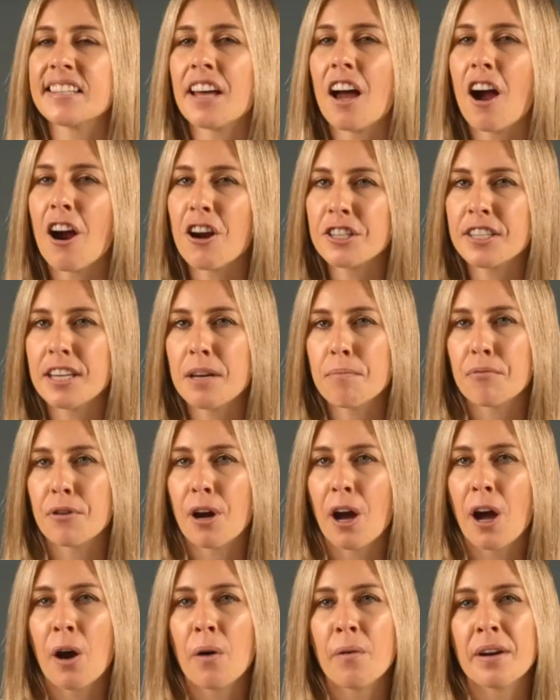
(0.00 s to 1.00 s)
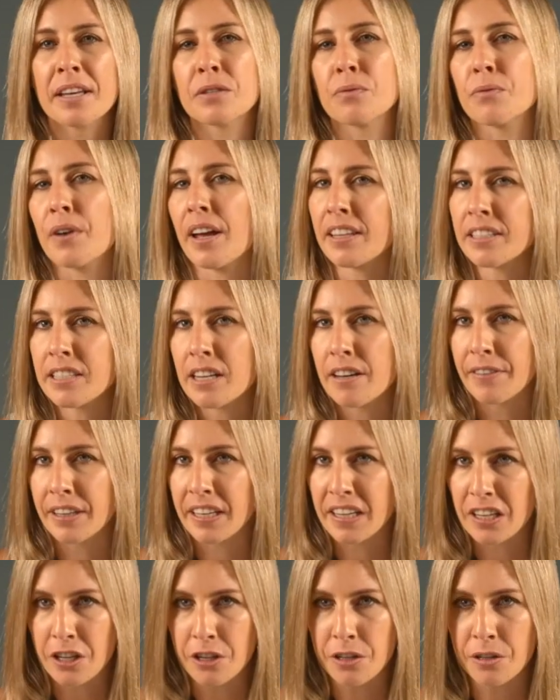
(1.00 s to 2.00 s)
the RC Pro is
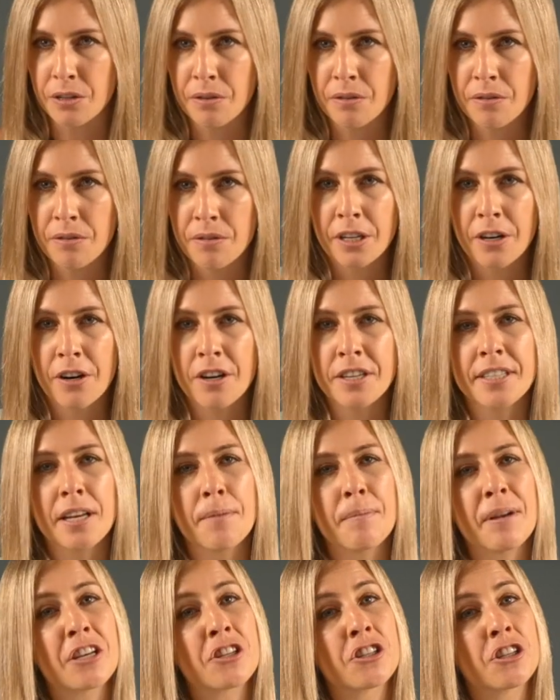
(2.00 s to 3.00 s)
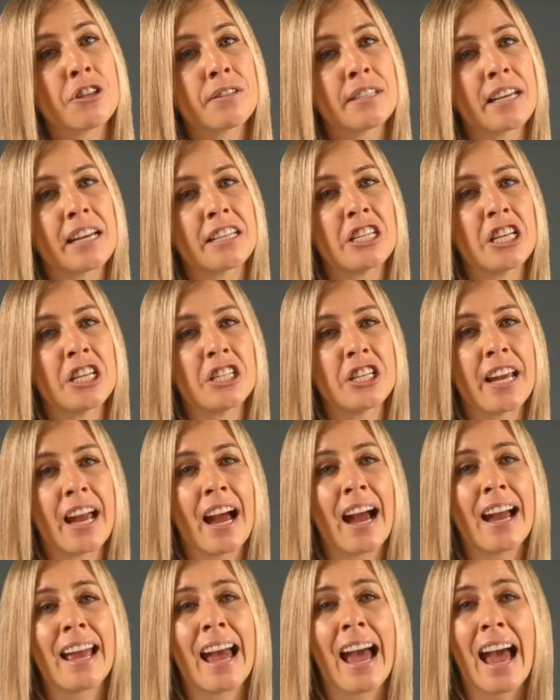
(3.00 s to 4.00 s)
relatively new, there are some issues that
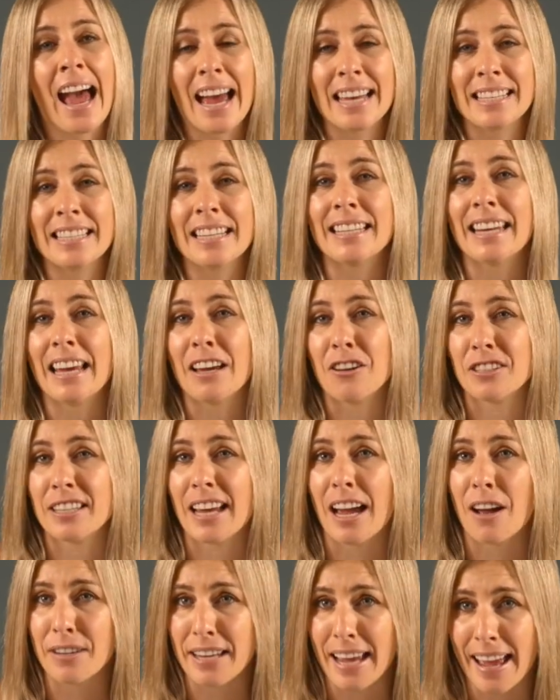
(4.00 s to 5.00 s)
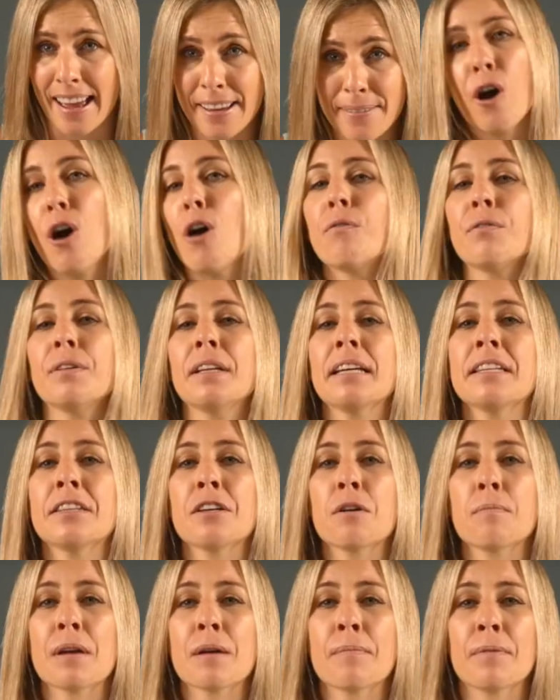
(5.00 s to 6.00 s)
DJI hasn't nailed down yet. Hopefully
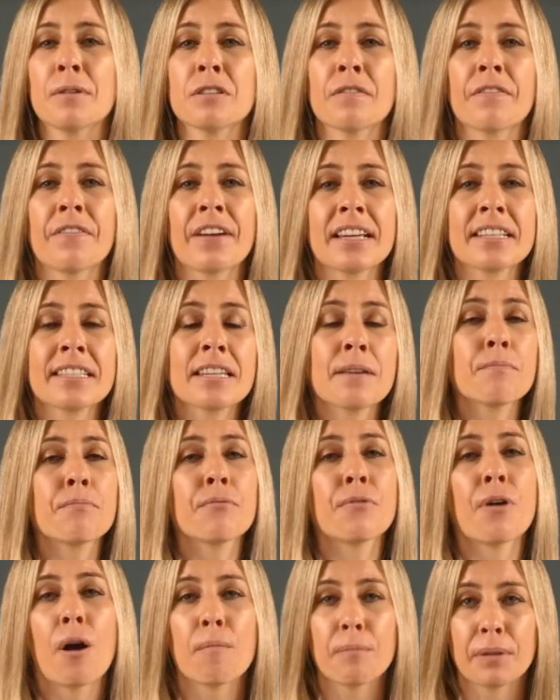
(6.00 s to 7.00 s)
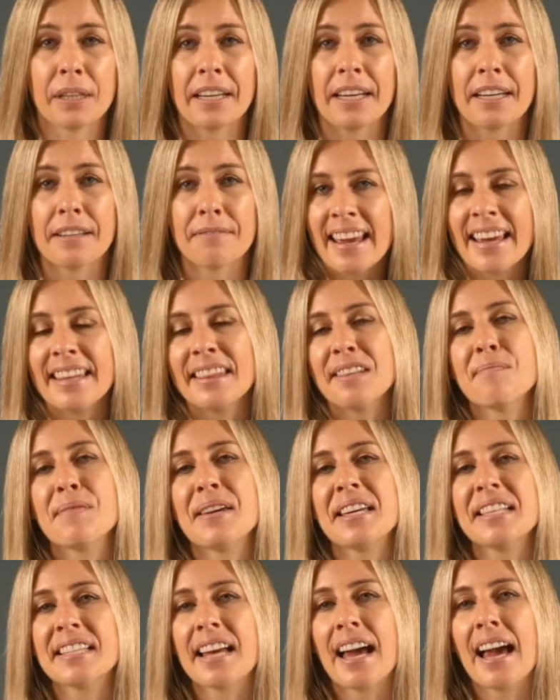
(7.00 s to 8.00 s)
they'll be able to fix them promptly. In the
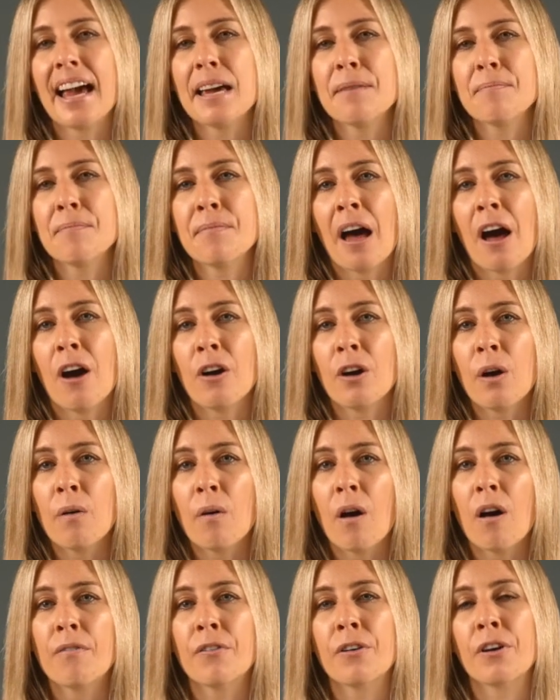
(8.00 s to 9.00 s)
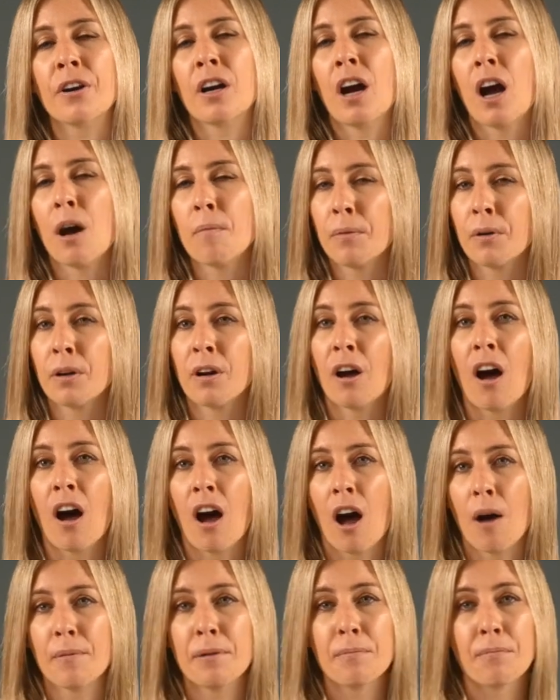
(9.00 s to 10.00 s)
meantime, I'll go over a couple
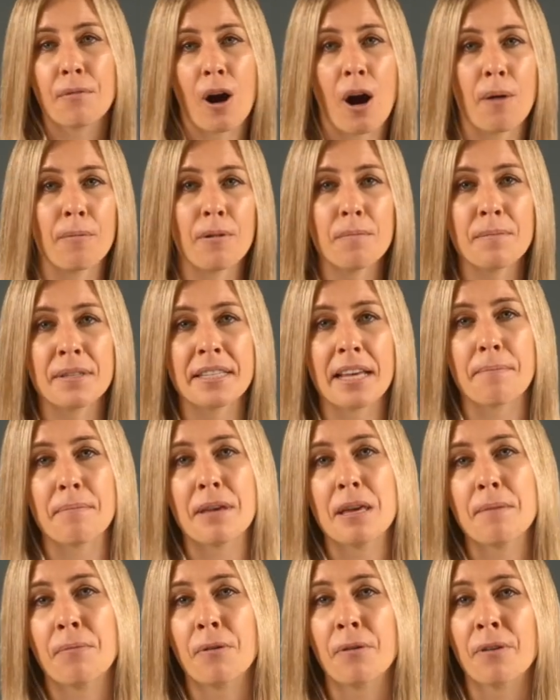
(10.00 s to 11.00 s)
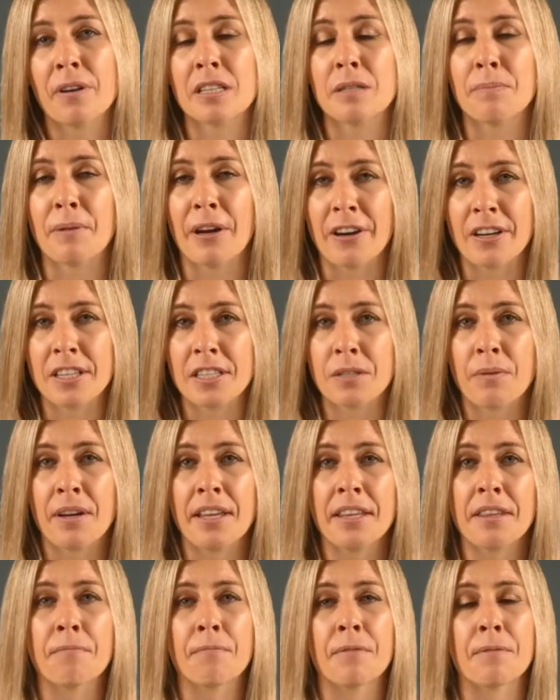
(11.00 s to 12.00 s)
common problems that people experience
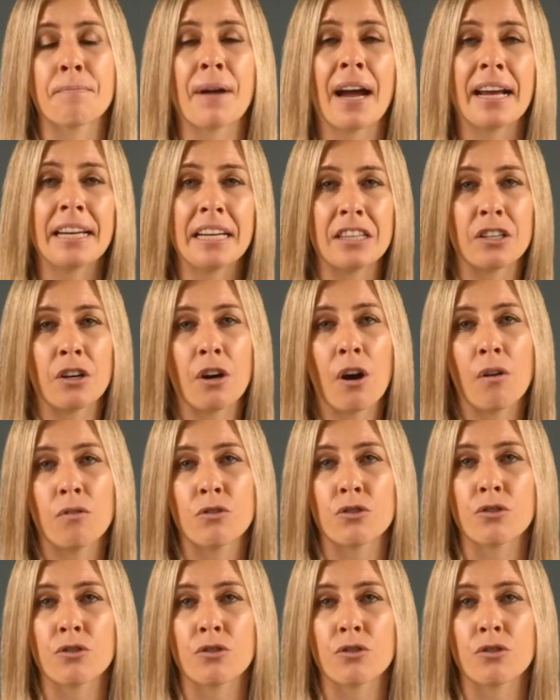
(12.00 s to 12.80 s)
with binding their own